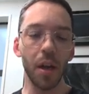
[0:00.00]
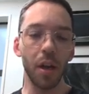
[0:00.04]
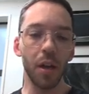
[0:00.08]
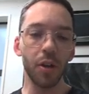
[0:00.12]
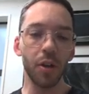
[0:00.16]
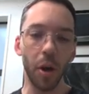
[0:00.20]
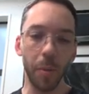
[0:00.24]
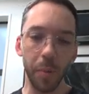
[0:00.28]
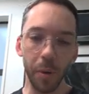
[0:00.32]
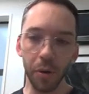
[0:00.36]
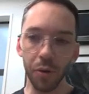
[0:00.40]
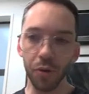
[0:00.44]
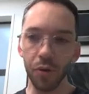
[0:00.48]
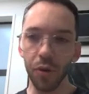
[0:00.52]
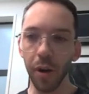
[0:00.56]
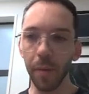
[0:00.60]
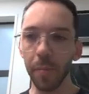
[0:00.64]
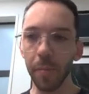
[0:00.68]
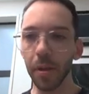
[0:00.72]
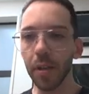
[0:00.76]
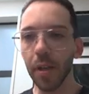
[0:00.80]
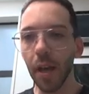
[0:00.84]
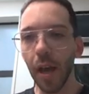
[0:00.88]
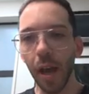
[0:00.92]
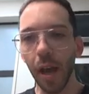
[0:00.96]
topical
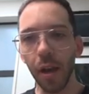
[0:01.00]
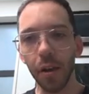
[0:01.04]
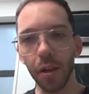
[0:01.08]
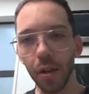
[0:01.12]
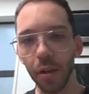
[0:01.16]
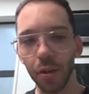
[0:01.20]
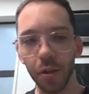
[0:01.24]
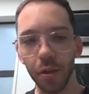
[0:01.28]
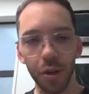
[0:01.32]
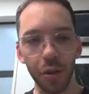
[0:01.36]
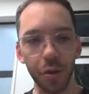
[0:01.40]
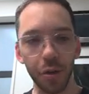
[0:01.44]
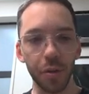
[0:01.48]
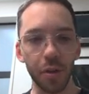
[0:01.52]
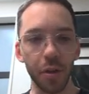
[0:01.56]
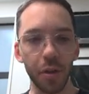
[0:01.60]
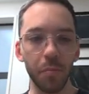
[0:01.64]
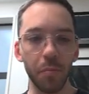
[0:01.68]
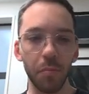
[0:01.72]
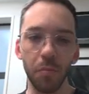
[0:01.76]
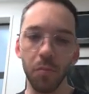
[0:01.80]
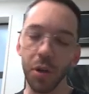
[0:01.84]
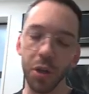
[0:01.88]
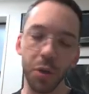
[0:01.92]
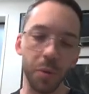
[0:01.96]
treatments, how do you choose
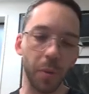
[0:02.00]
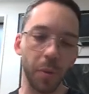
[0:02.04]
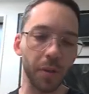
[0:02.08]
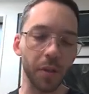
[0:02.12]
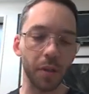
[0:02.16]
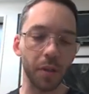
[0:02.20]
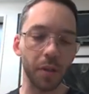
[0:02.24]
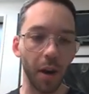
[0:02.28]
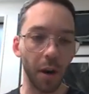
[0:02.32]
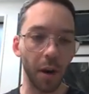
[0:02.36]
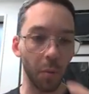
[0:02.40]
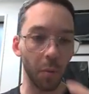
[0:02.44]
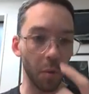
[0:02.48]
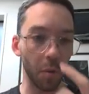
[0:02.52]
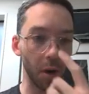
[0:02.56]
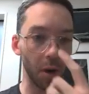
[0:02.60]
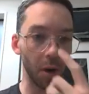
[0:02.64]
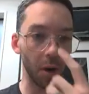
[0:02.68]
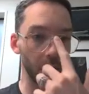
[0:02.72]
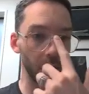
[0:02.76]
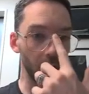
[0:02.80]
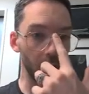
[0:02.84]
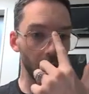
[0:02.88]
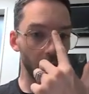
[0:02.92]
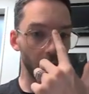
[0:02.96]
them, which one's the right
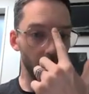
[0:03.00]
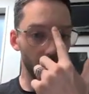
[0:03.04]
one,